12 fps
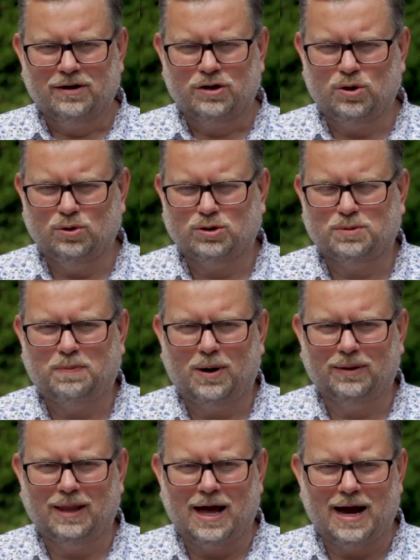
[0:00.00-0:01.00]
huge
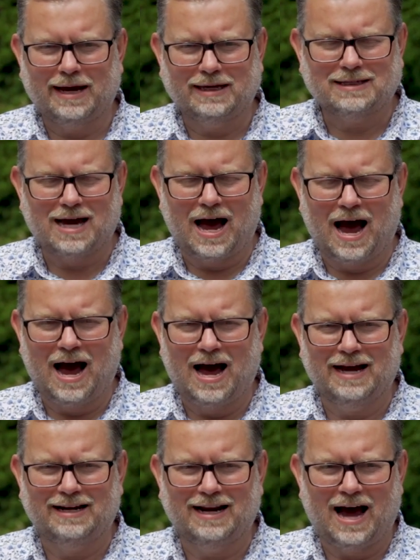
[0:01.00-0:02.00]
spotlights
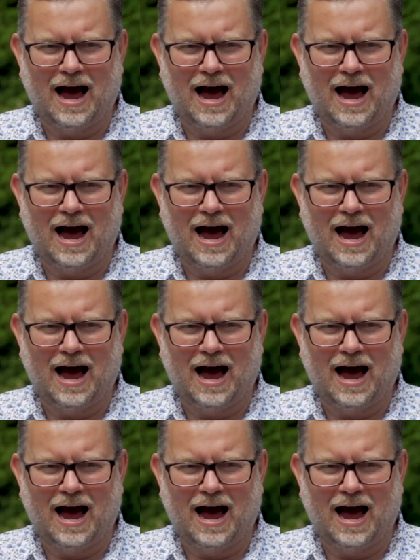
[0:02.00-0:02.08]
and